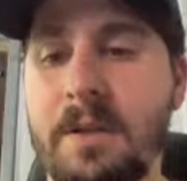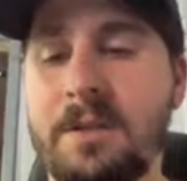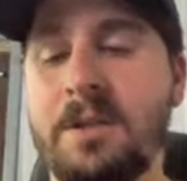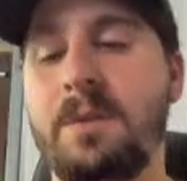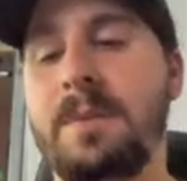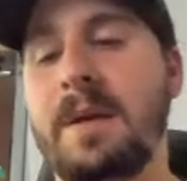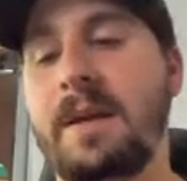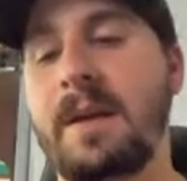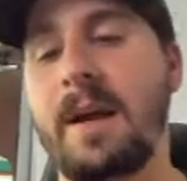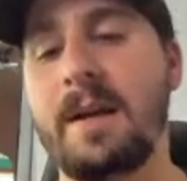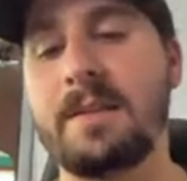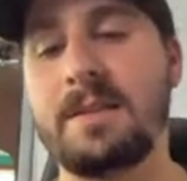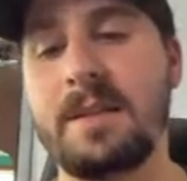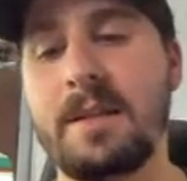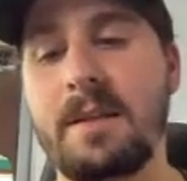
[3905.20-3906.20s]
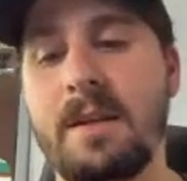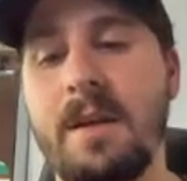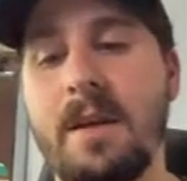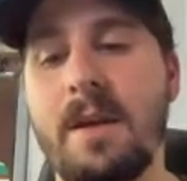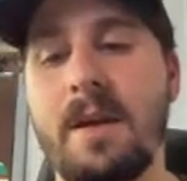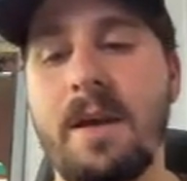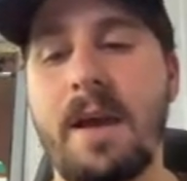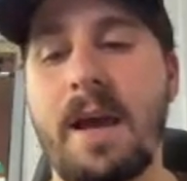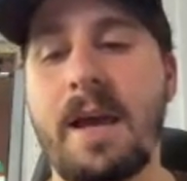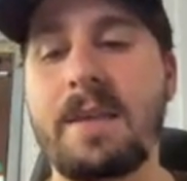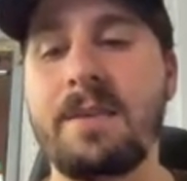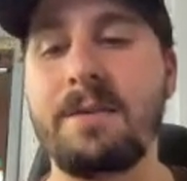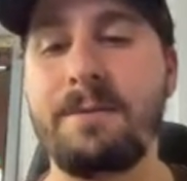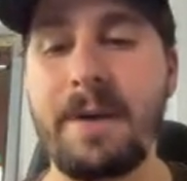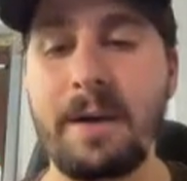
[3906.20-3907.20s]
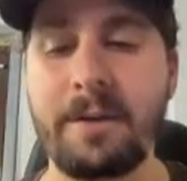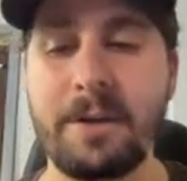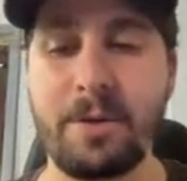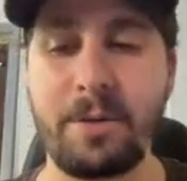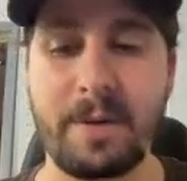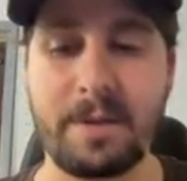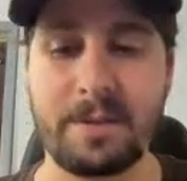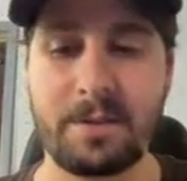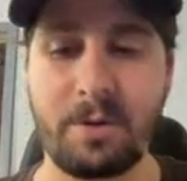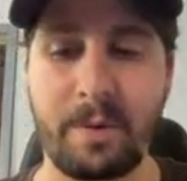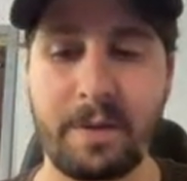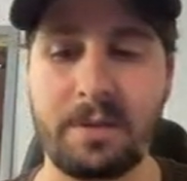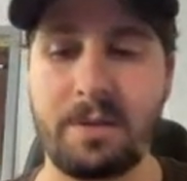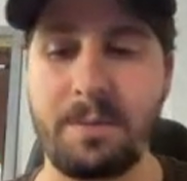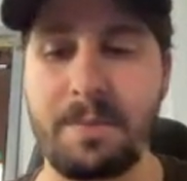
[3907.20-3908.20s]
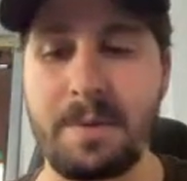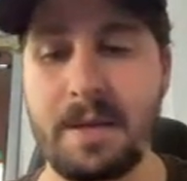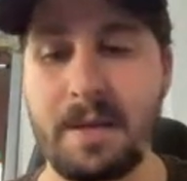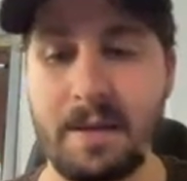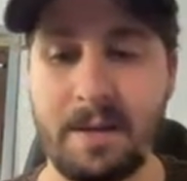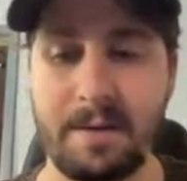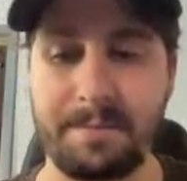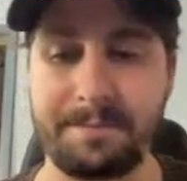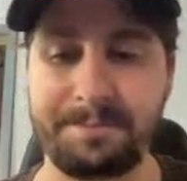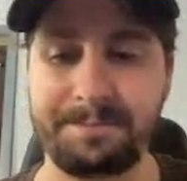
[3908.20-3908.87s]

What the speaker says: It's going to be a constant, and the value is going to be